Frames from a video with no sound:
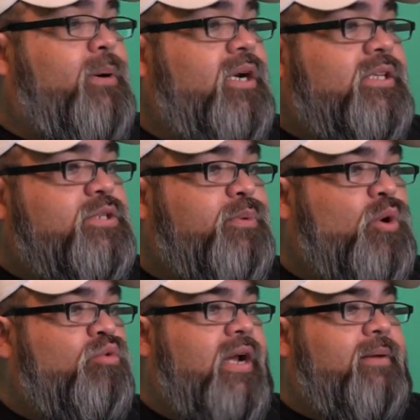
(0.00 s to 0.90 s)
Part of this
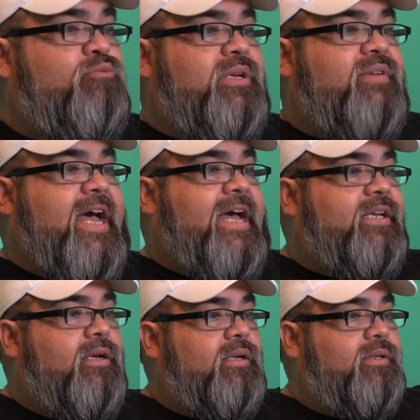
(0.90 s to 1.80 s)
program, we've added
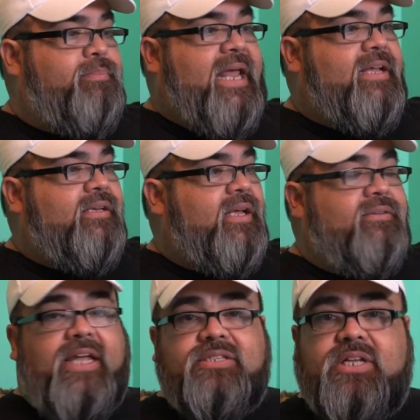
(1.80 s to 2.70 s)
the plant and
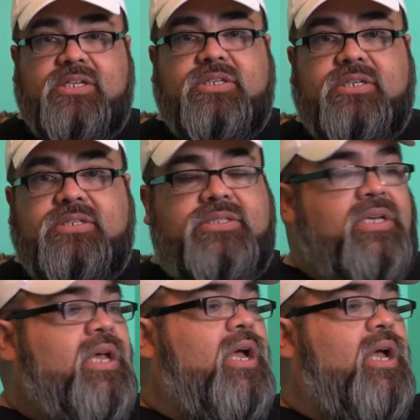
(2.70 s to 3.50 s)
test kitchens.